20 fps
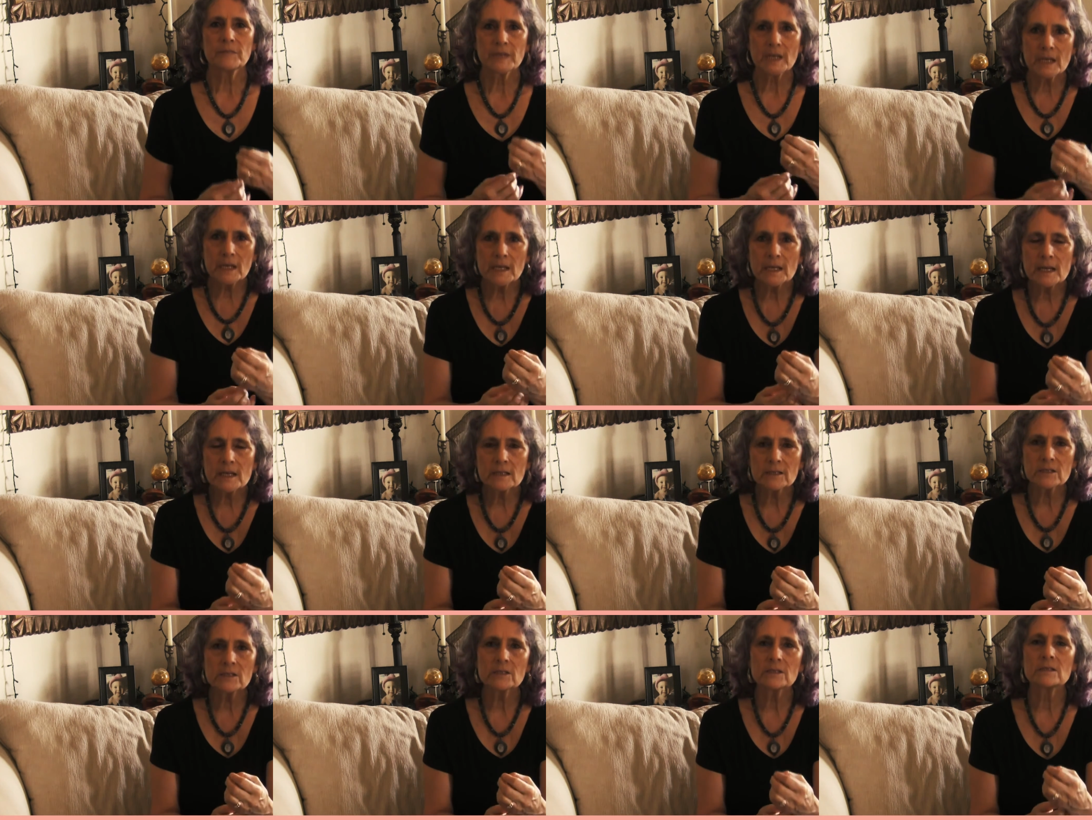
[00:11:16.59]

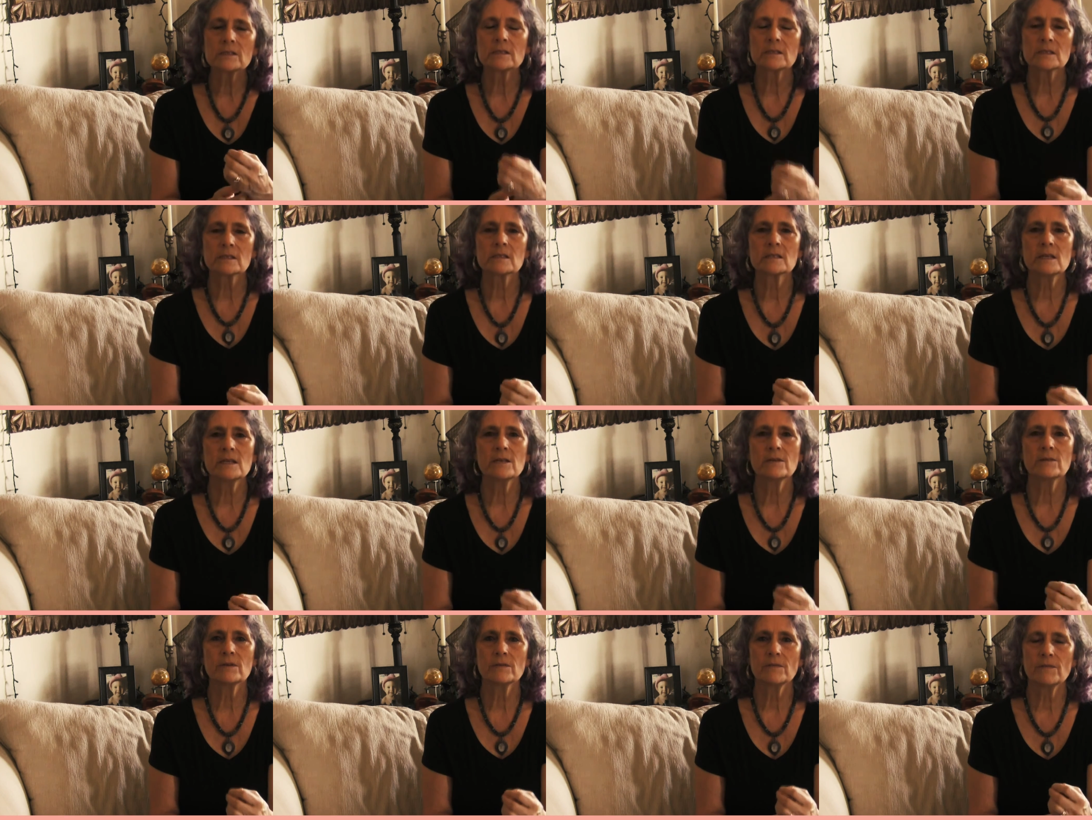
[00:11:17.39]
connection to the
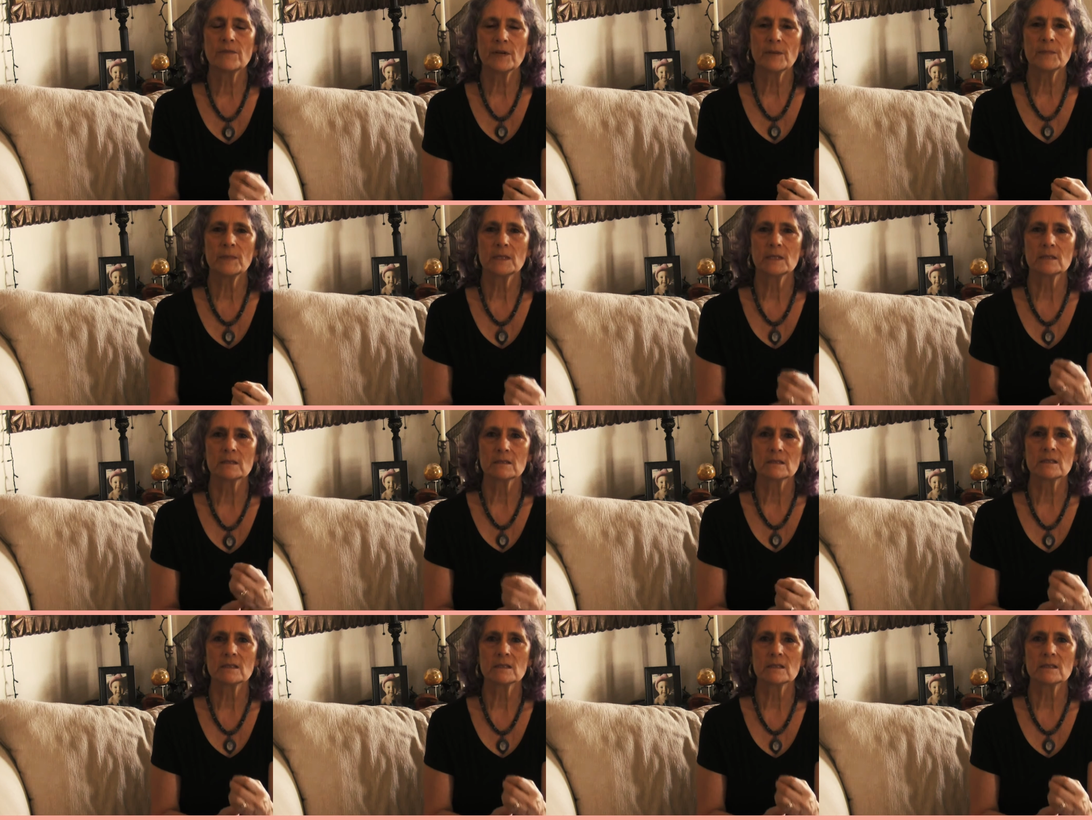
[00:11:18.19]
sacred feminine,